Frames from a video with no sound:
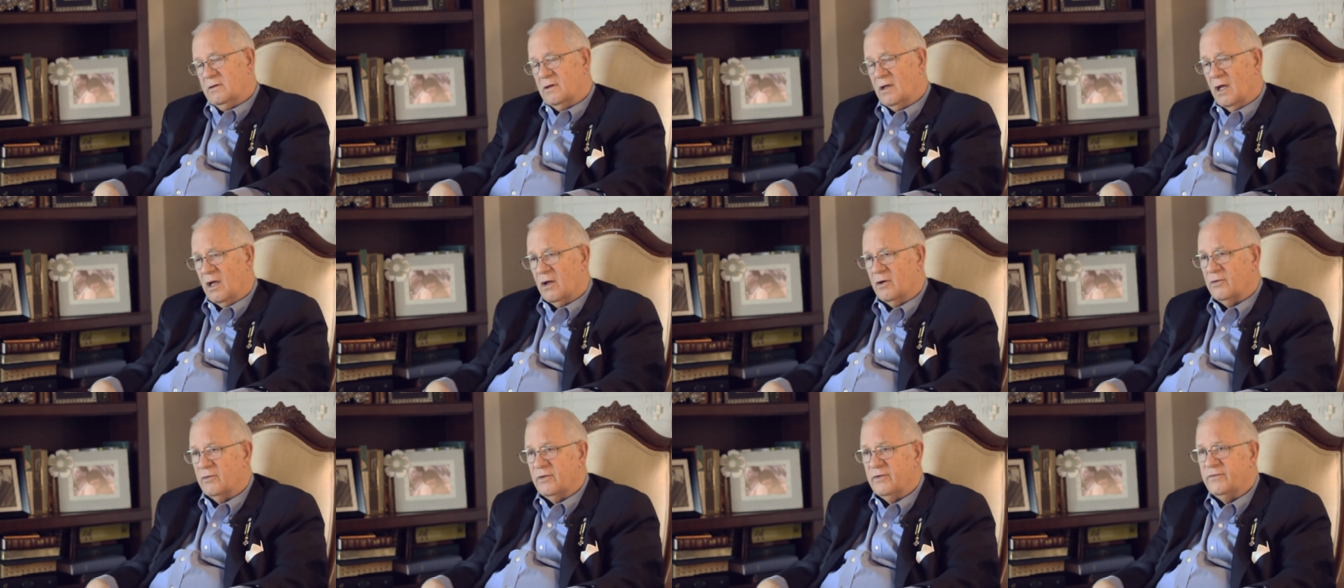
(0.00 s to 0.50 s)

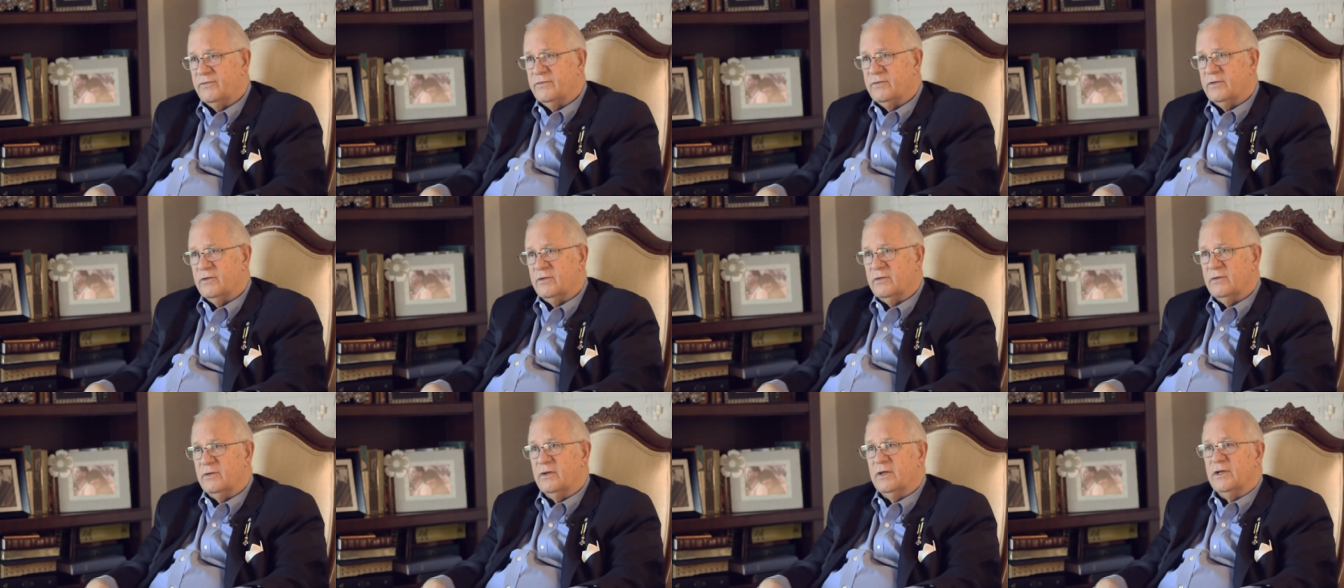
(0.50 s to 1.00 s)
Congress
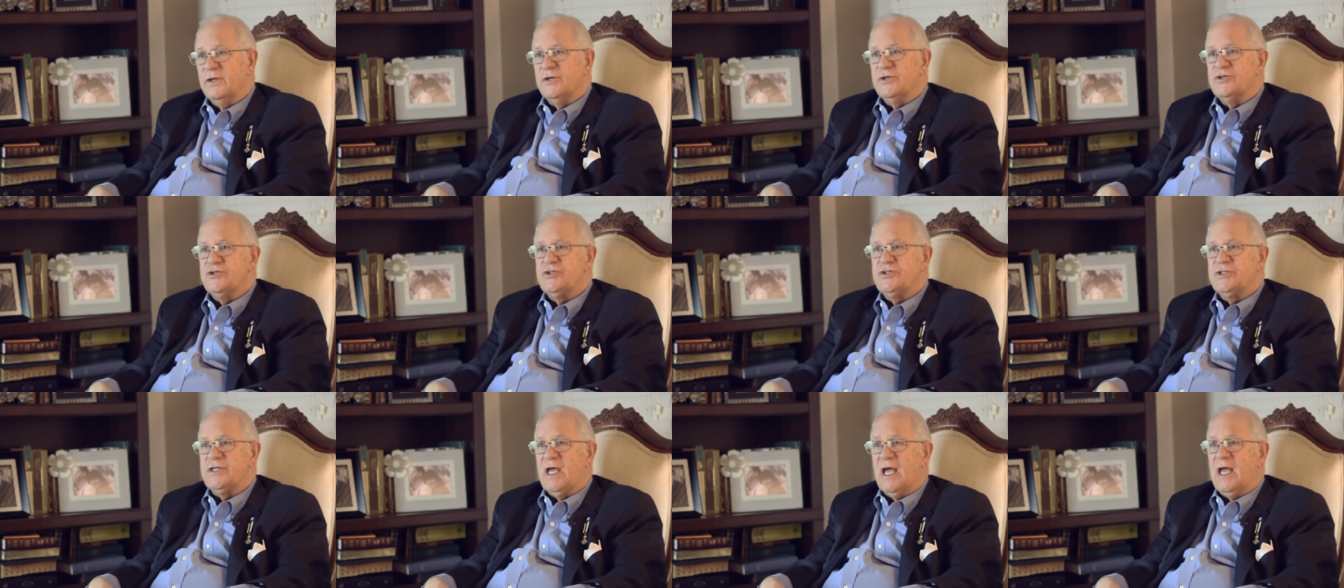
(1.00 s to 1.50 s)
to
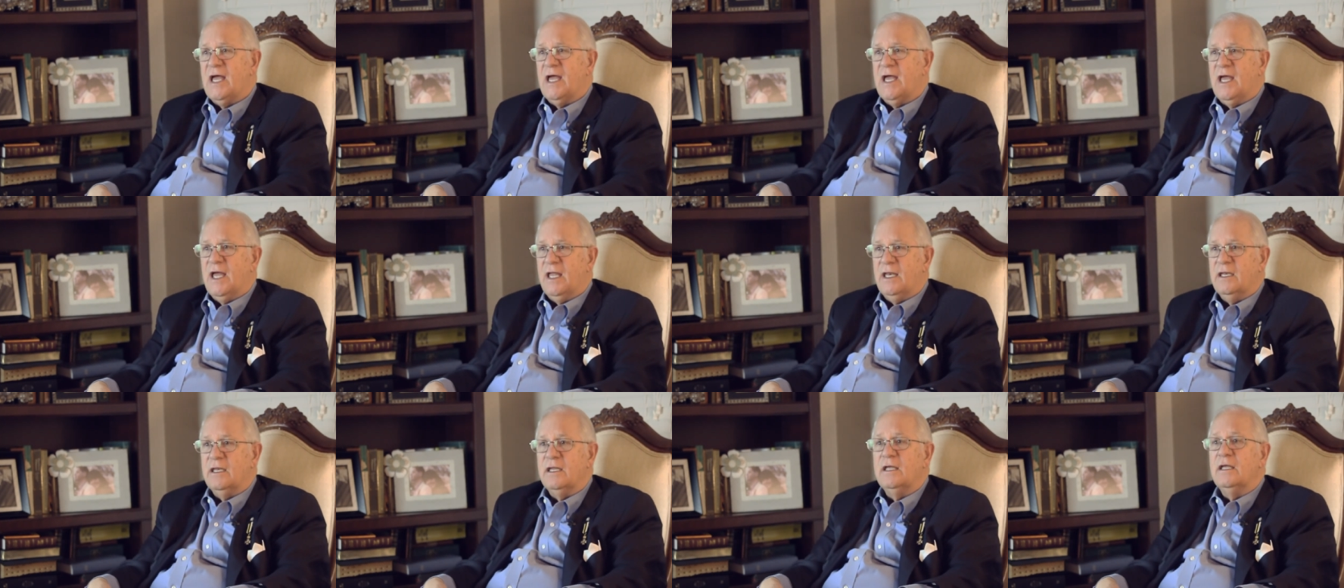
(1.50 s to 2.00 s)

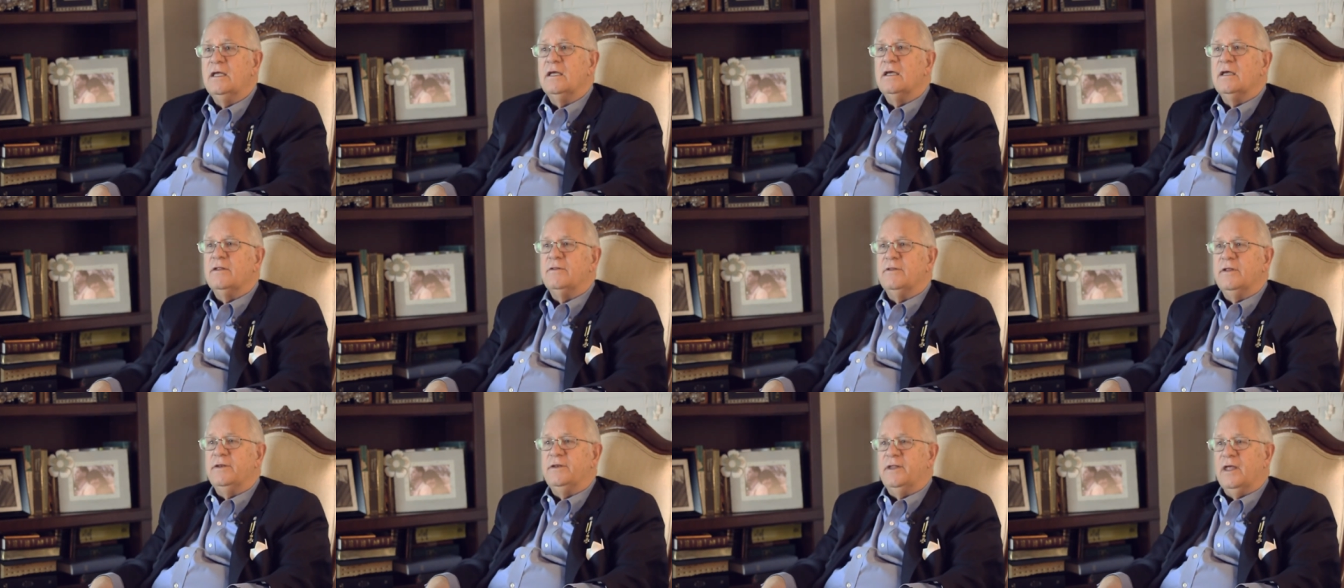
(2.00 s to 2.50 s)
sign
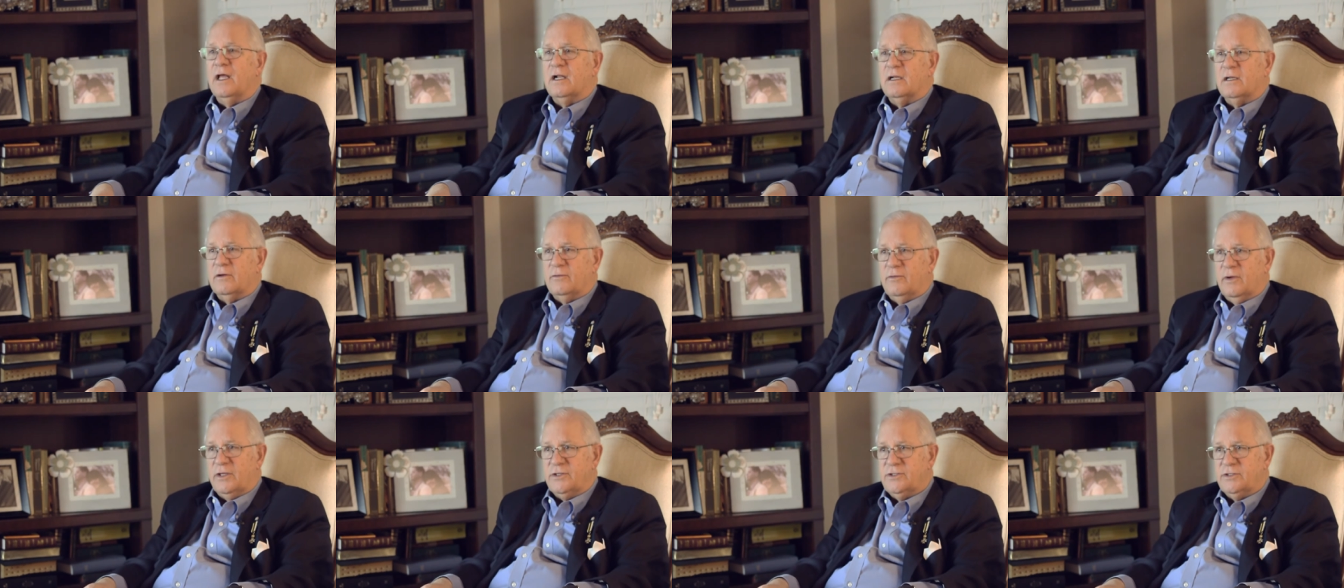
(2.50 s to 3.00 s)
the
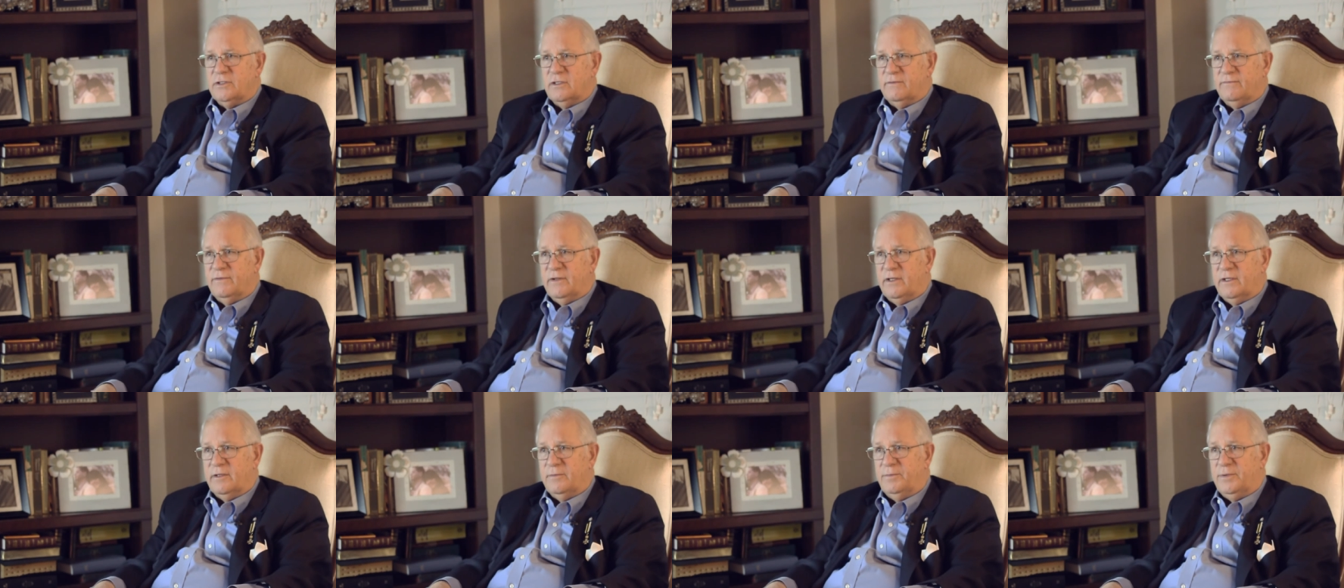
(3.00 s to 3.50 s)
Declaration
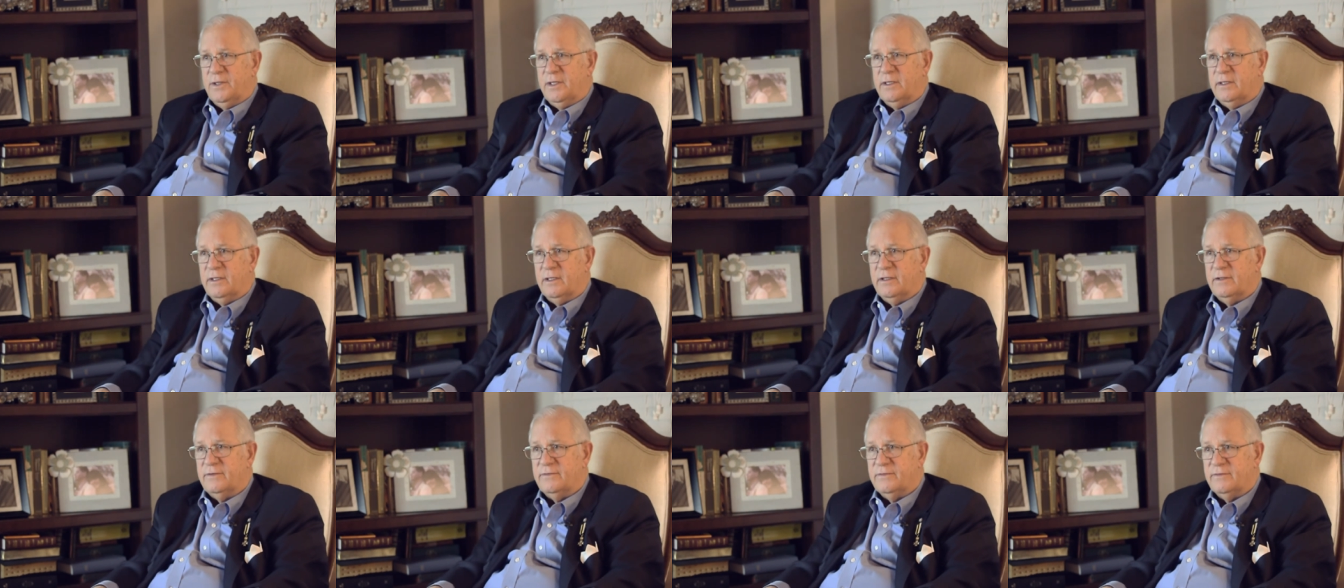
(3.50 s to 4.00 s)
of
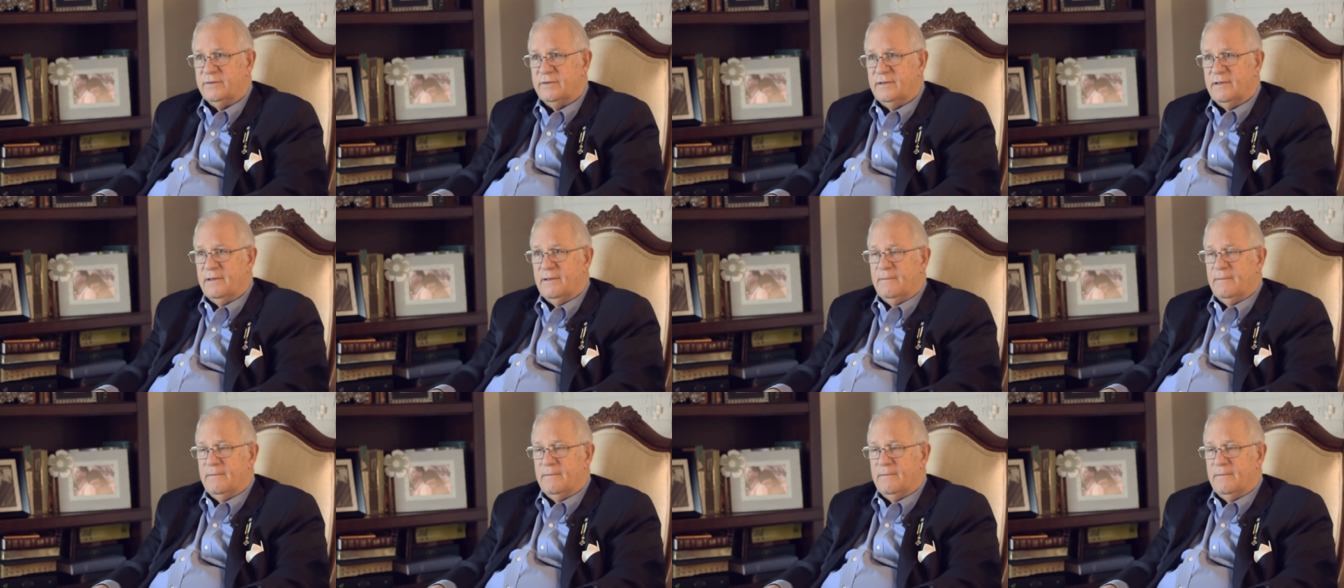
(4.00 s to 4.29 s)
Independence.